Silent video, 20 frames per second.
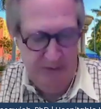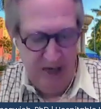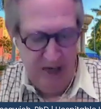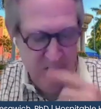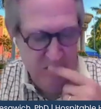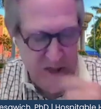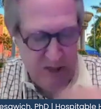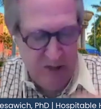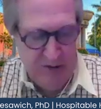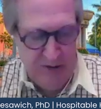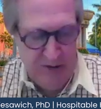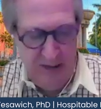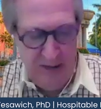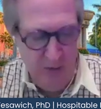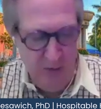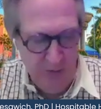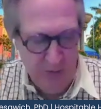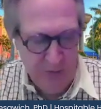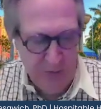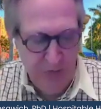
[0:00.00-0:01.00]
anyway so that
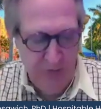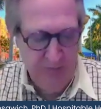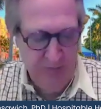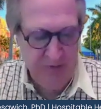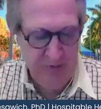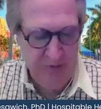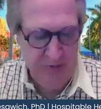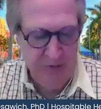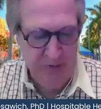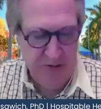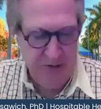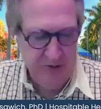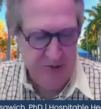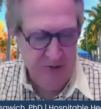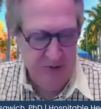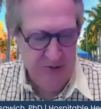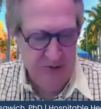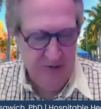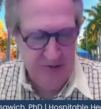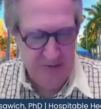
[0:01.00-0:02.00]
whole service
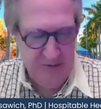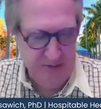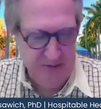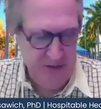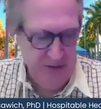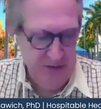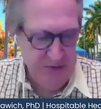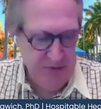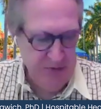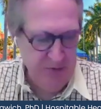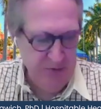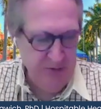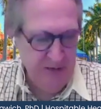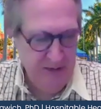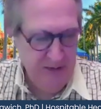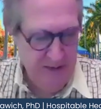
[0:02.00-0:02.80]
logistics issue